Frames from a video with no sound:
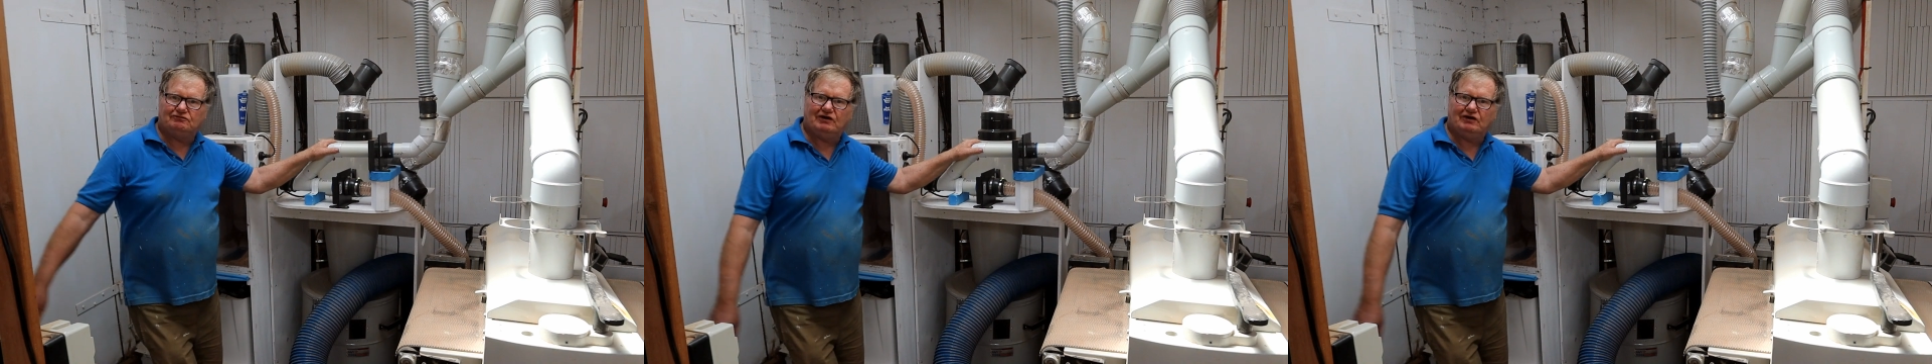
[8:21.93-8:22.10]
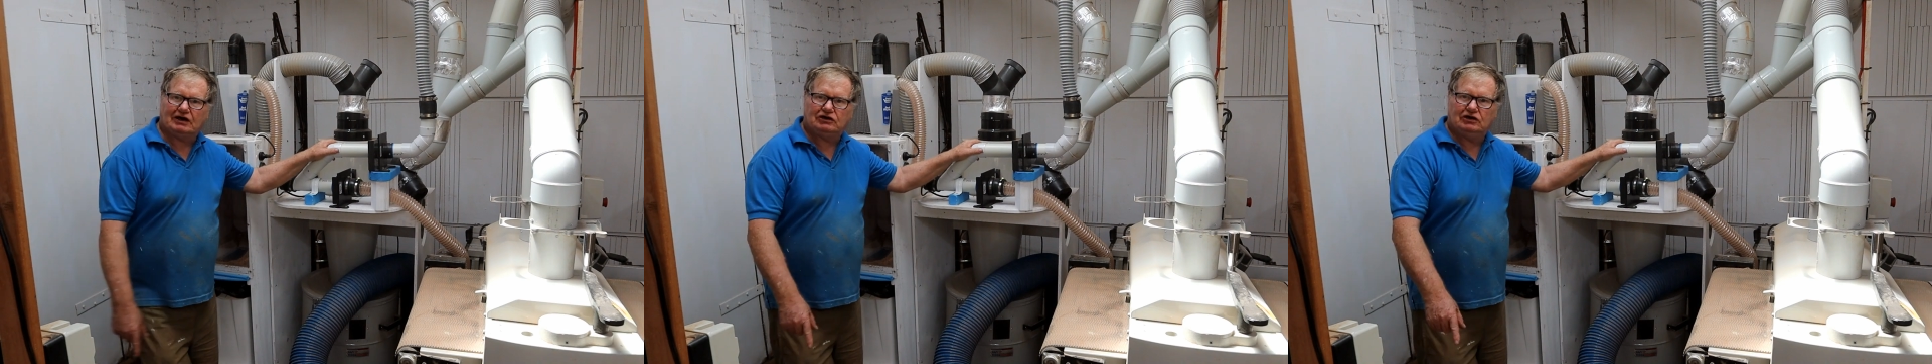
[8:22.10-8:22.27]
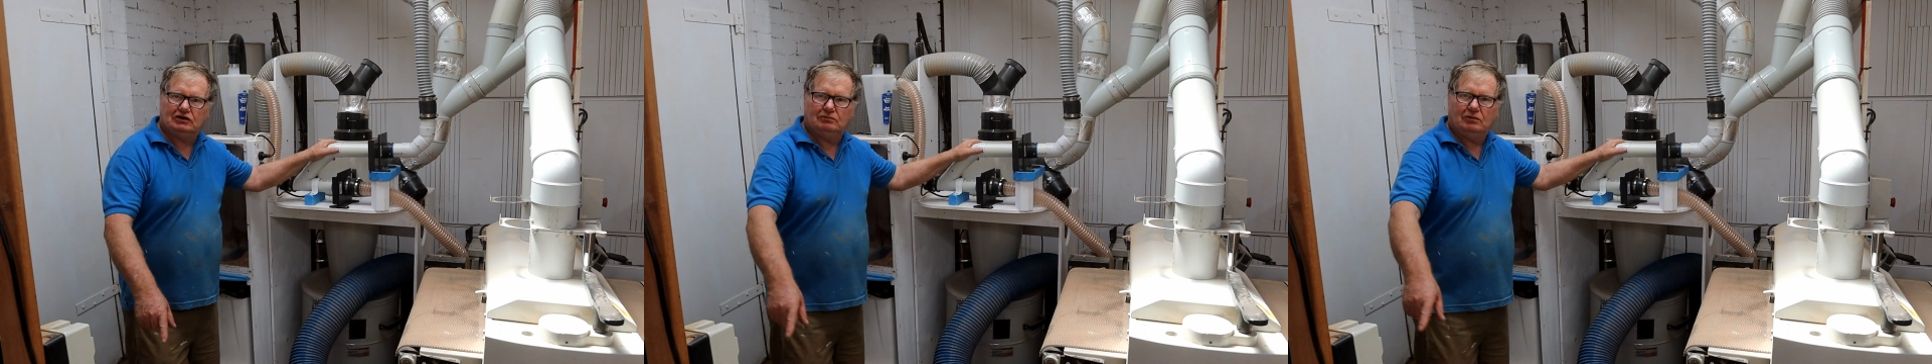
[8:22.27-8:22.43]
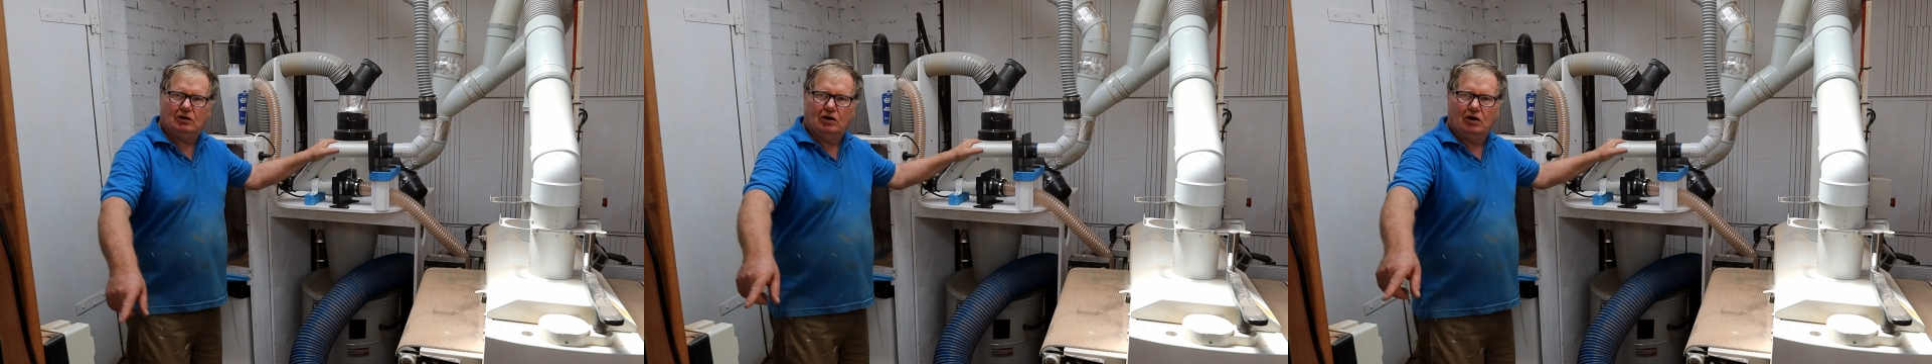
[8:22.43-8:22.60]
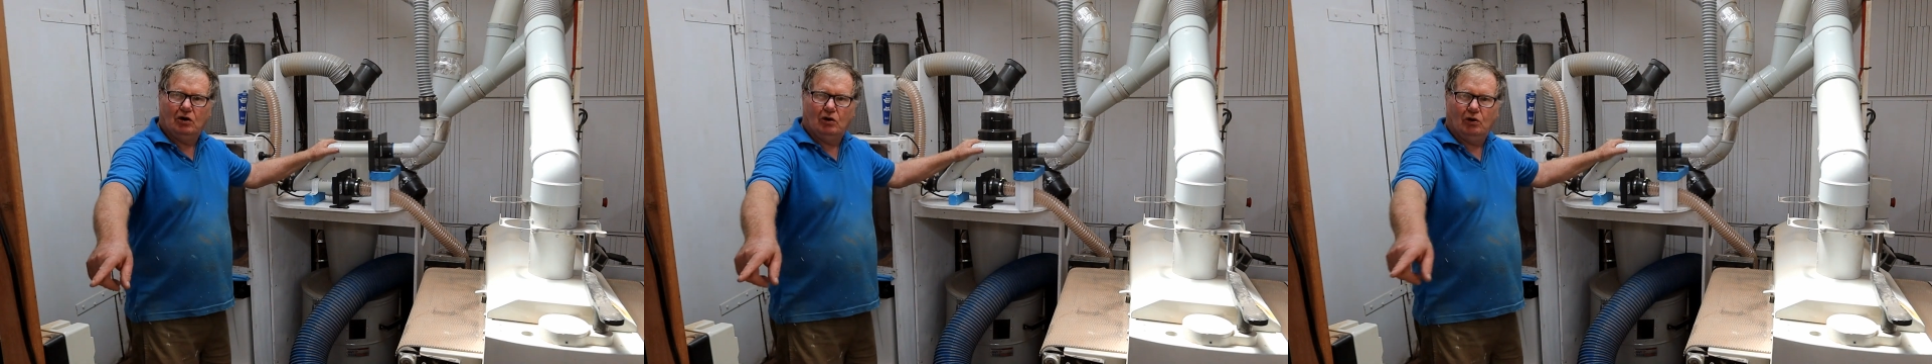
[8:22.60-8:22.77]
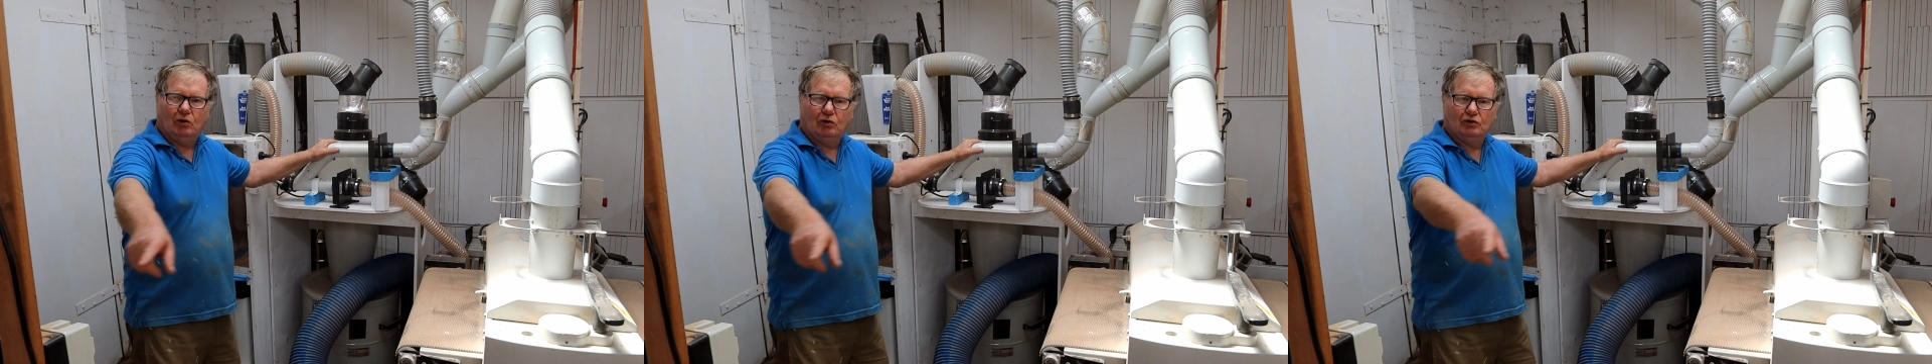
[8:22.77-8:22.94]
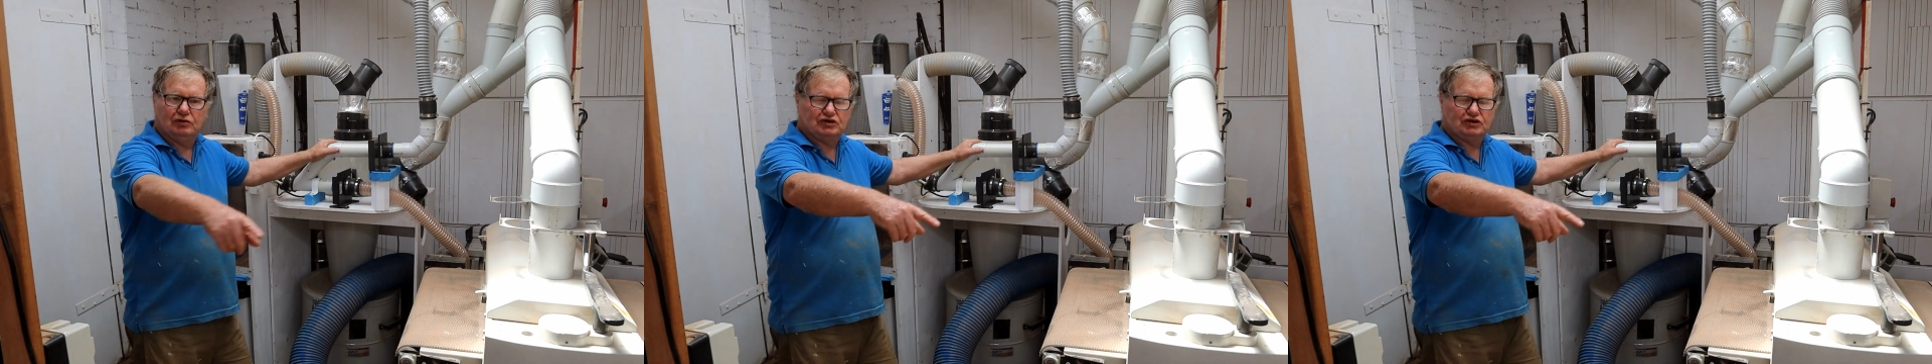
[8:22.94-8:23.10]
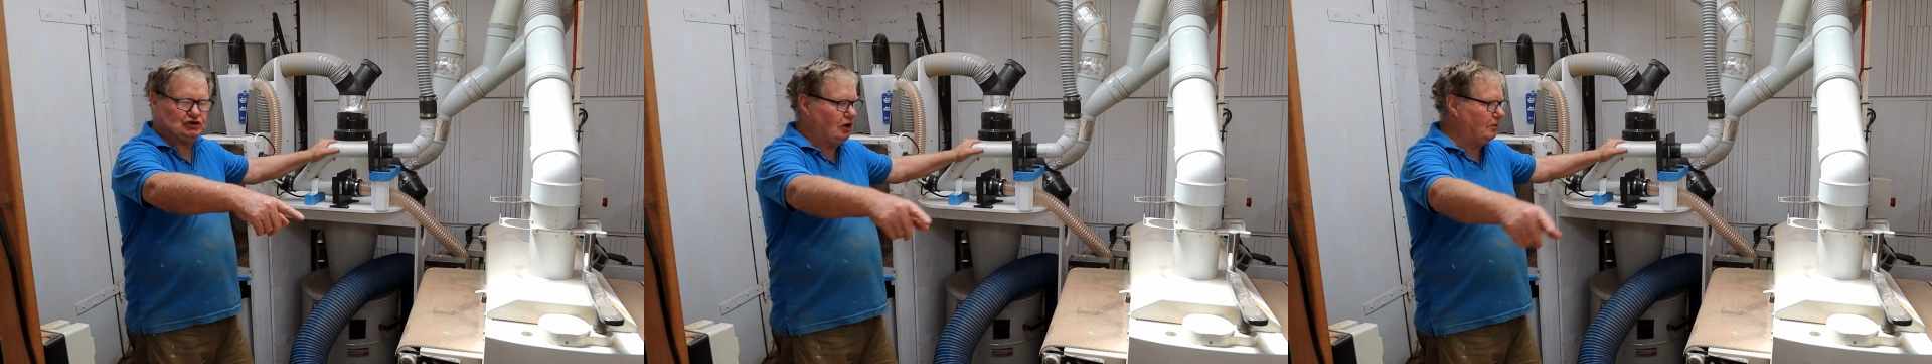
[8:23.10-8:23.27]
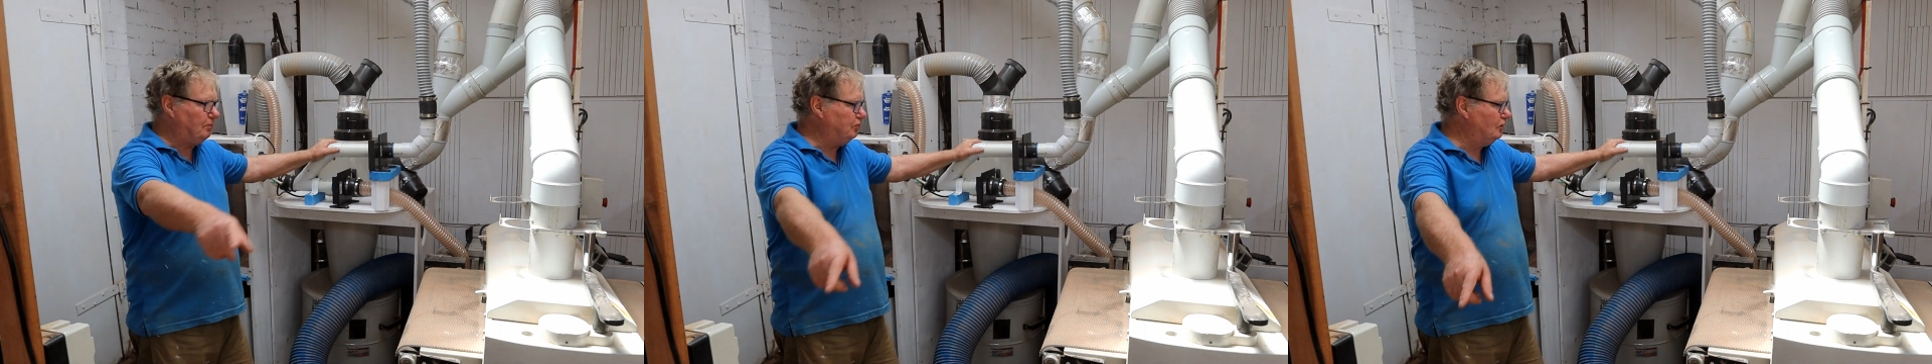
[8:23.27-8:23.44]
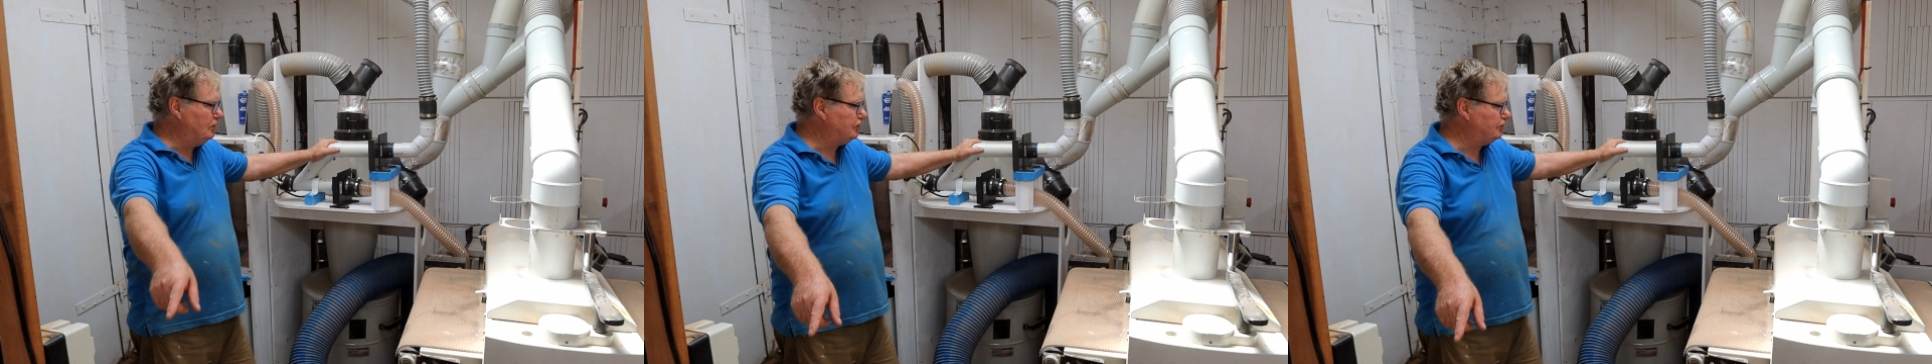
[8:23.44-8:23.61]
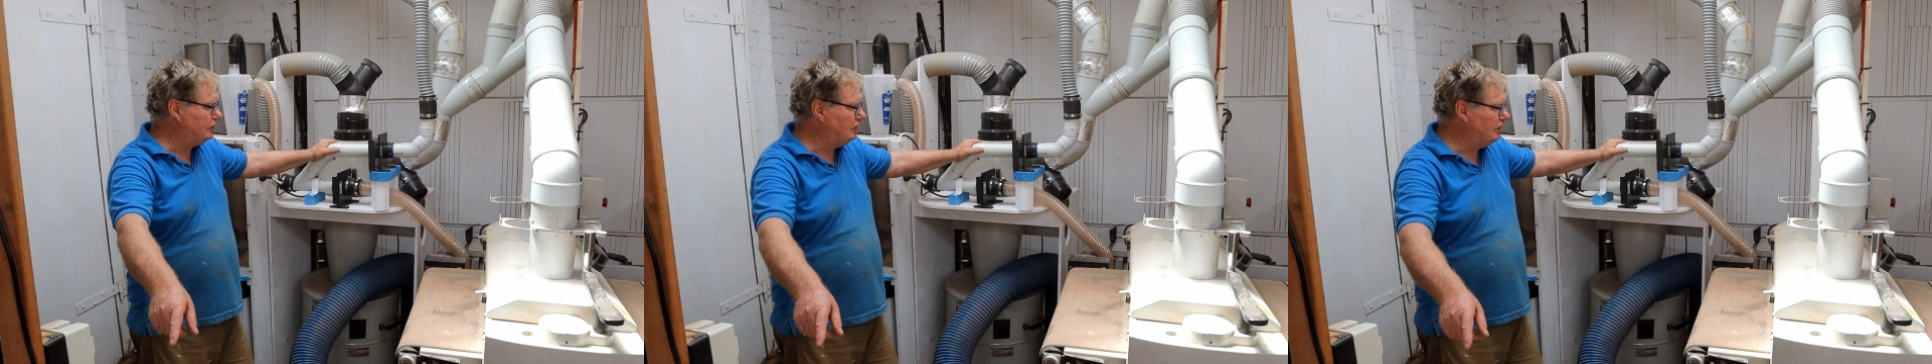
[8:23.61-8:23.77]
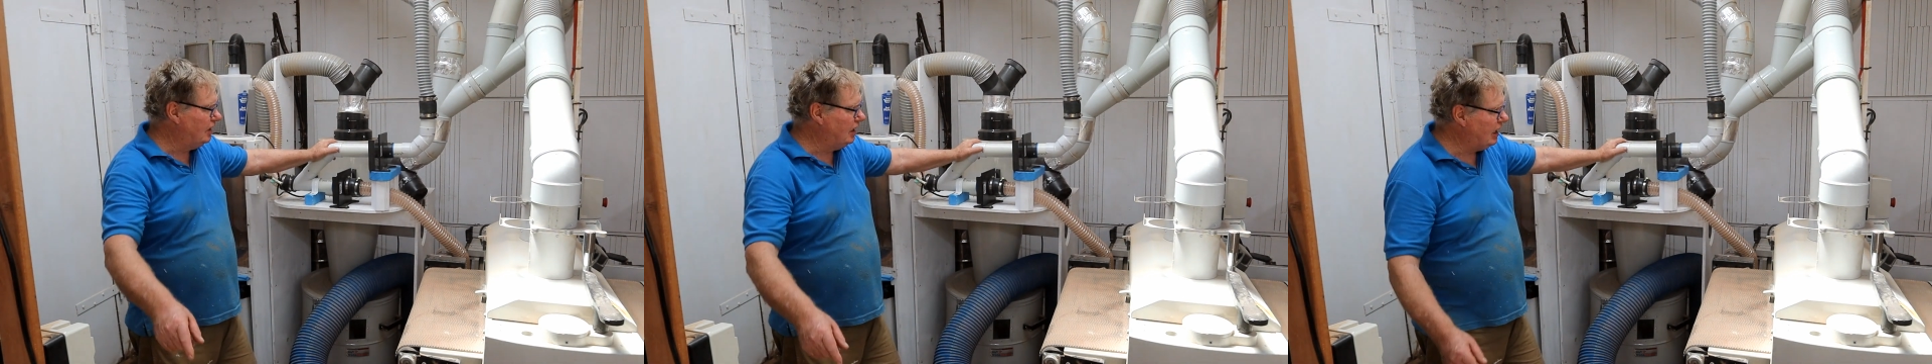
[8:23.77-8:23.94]
can vacuum all the chop
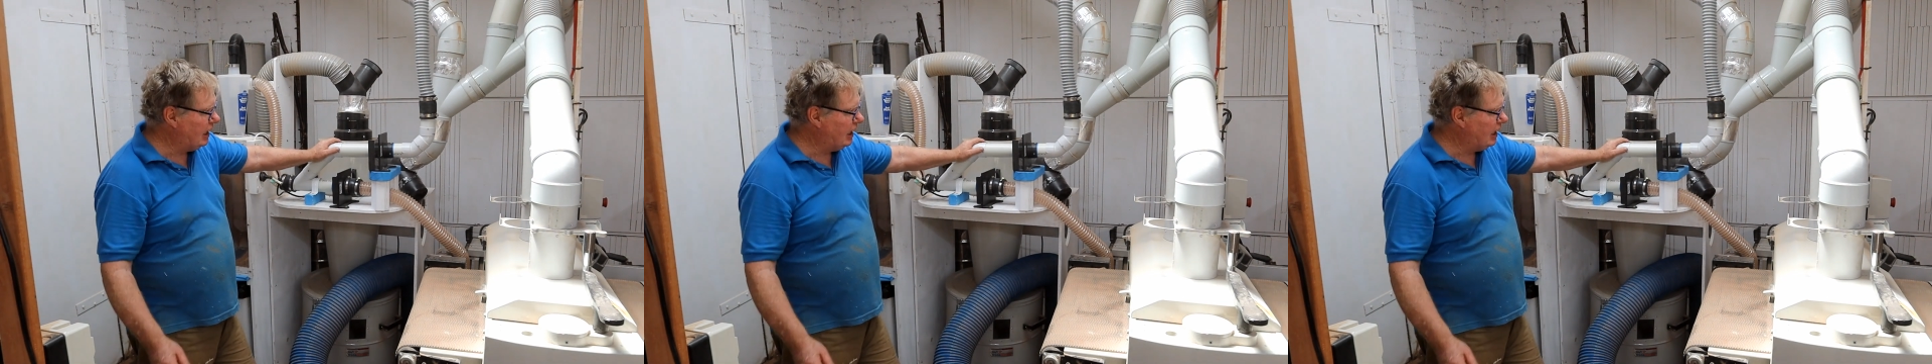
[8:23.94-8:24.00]
with,